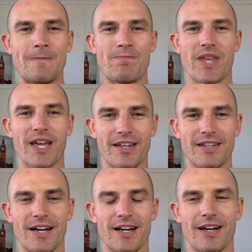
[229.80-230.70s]
And
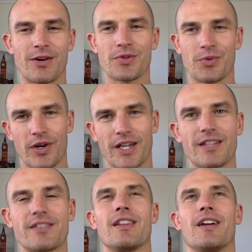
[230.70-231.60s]
I was walking
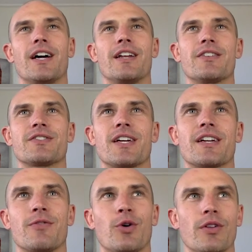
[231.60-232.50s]
to the line, and it's like,
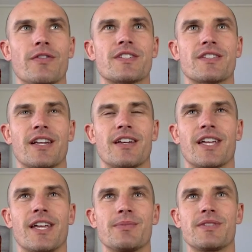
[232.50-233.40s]
all of a sudden I
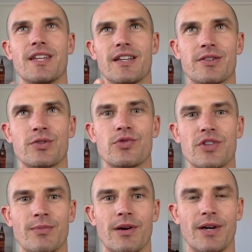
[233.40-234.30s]
kept seeing
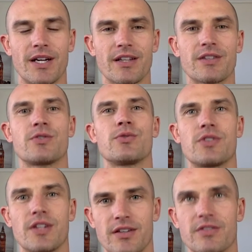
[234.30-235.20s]
sushi in my mind, like
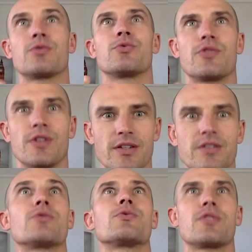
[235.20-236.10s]
sushi, sushi,
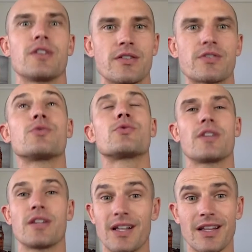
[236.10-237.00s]
sushi, sushi.
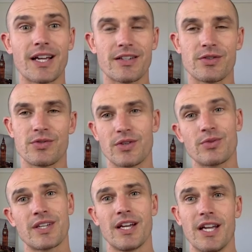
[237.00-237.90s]
And I like sushi.
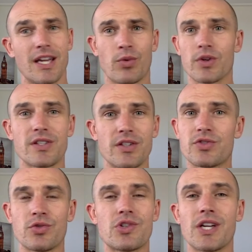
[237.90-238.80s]
It wasn't the
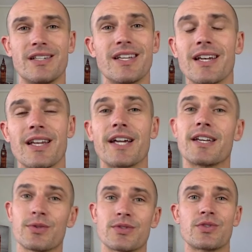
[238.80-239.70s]
sushi I didn't like,
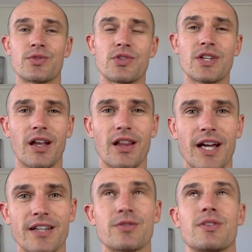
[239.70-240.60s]
it was the sushi I
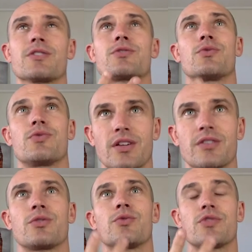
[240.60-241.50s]
liked. It was like sushi,
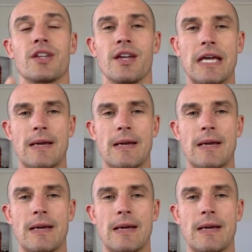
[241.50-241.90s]
sushi.